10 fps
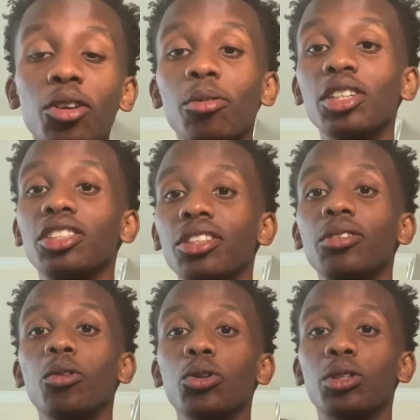originally
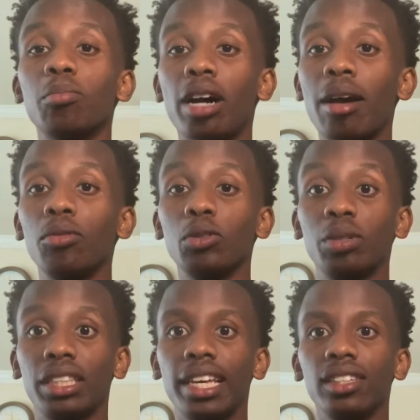wrote the Bibles,
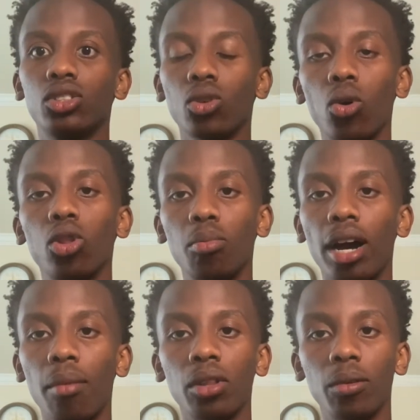but they stole the
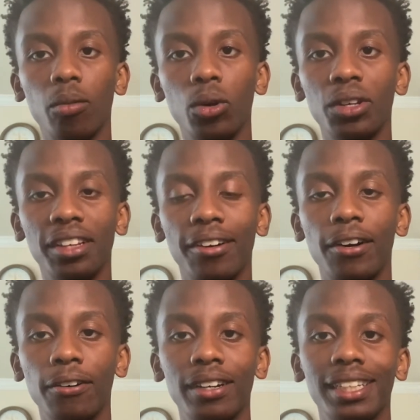Bible and wrote it their own
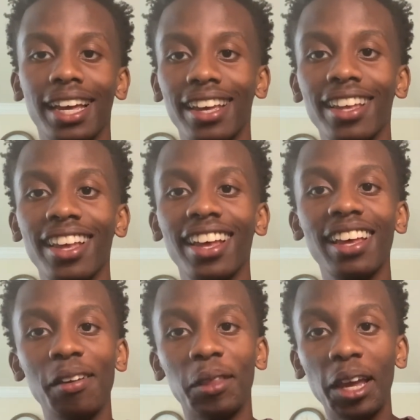way. Like,
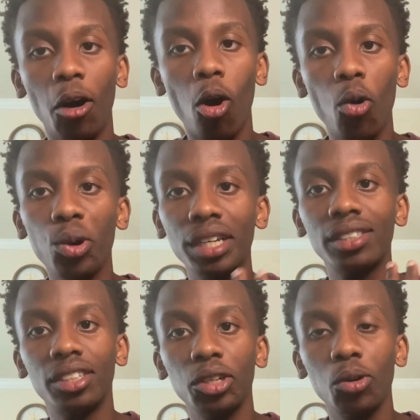they always
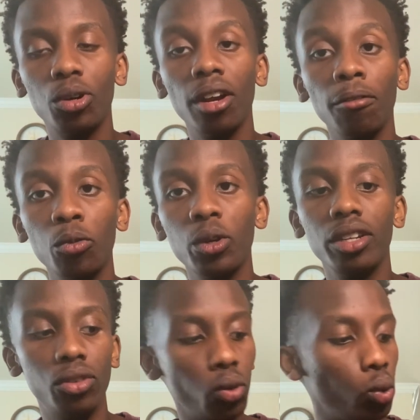steal whatever we
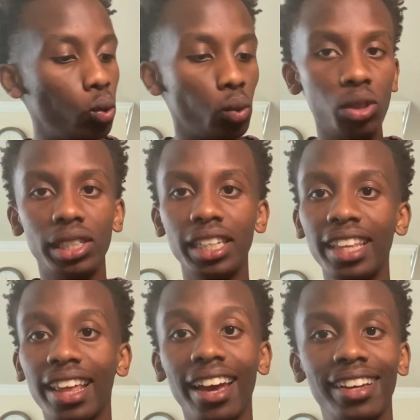do. We see
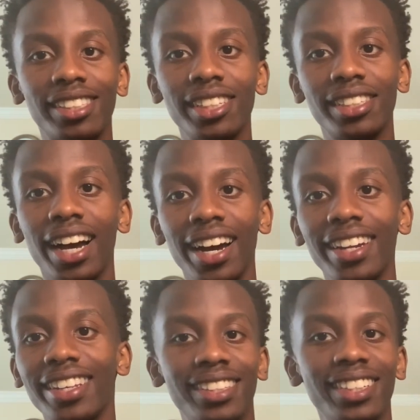that in
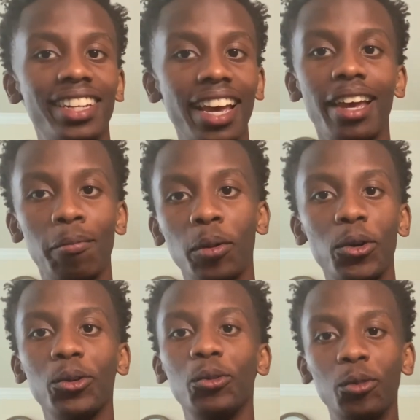society today, bro.
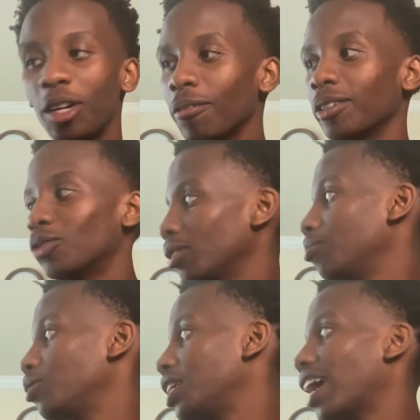Whatever drip
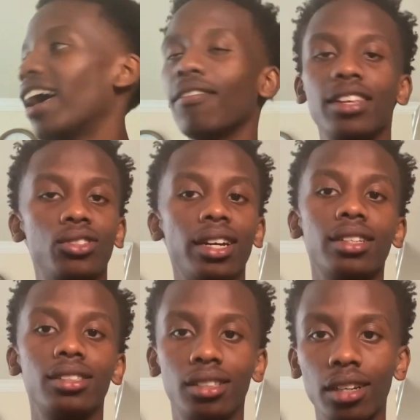we have, they try to
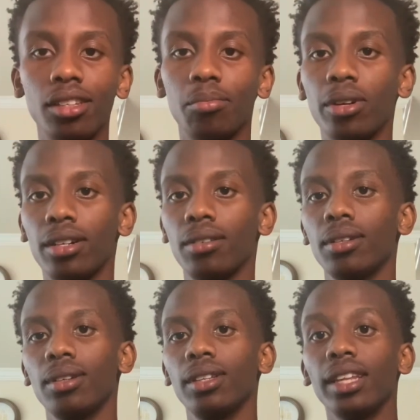steal it, bro.
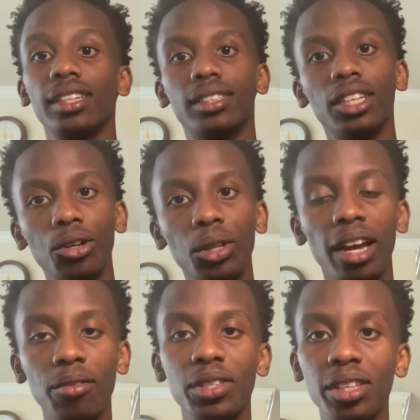They steal
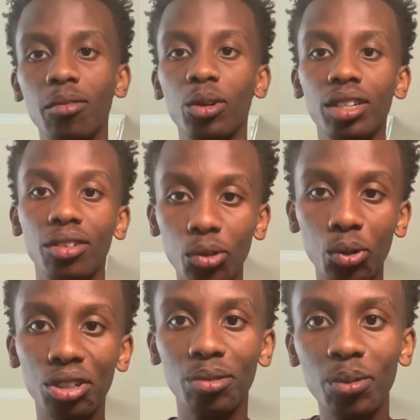everything we do
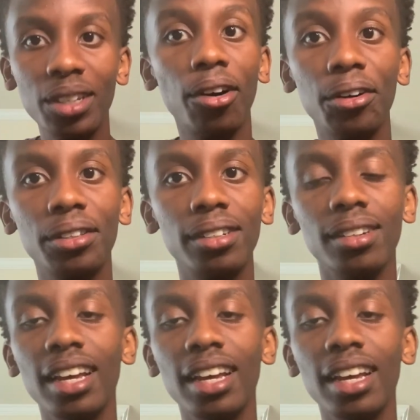because we are the